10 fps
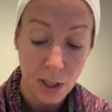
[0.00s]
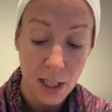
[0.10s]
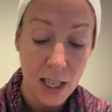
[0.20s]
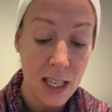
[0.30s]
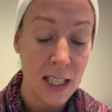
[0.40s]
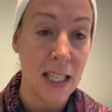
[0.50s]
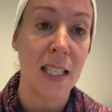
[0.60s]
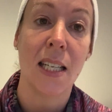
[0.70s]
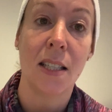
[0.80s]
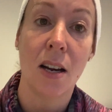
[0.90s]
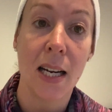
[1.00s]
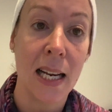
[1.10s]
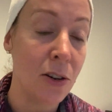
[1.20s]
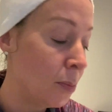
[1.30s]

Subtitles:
You only need a tiny little